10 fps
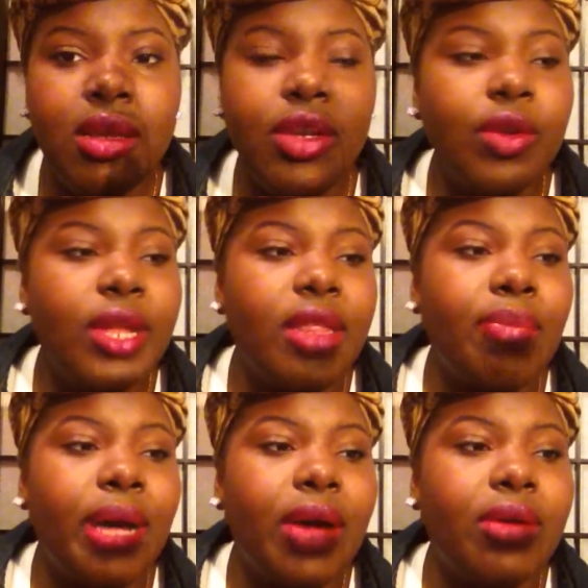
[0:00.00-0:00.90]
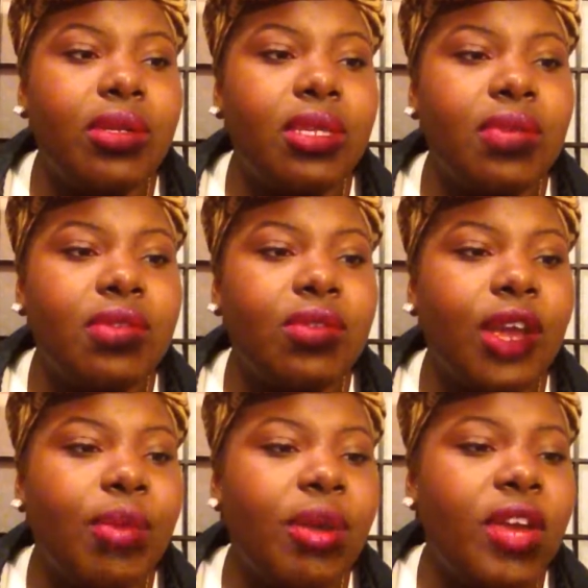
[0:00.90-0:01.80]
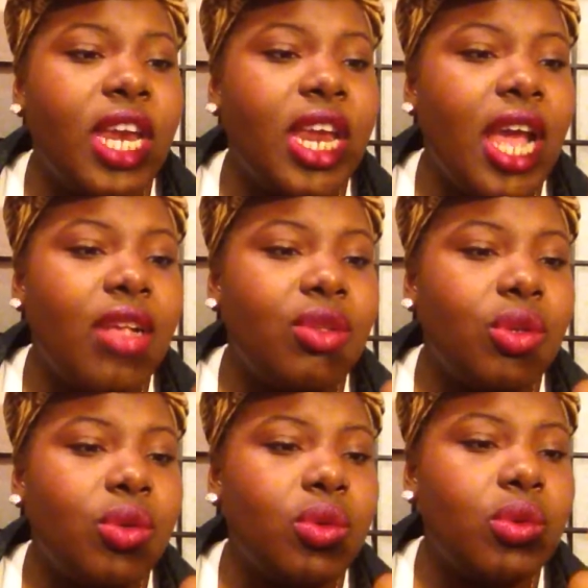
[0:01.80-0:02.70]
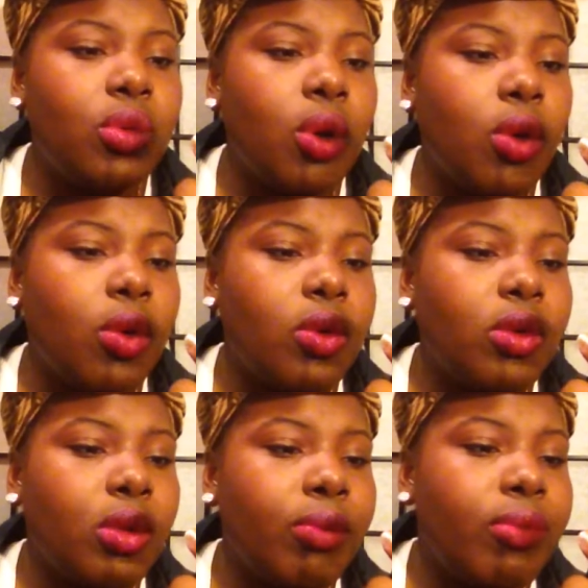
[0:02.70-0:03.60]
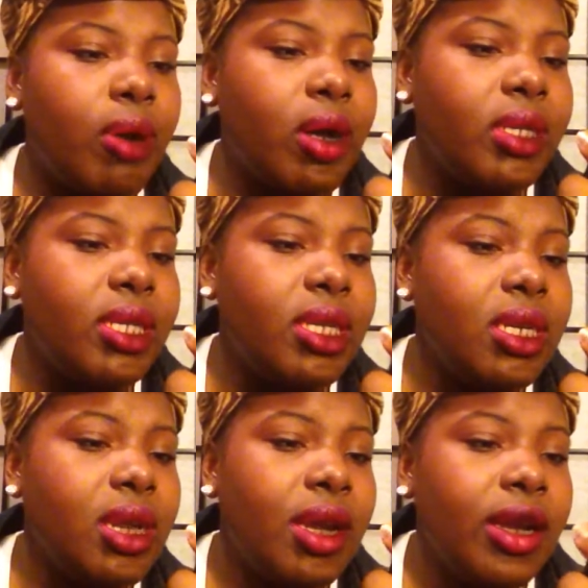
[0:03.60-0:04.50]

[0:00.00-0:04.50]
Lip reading: like the powder itself is cranberry, and it has those gold or bronzy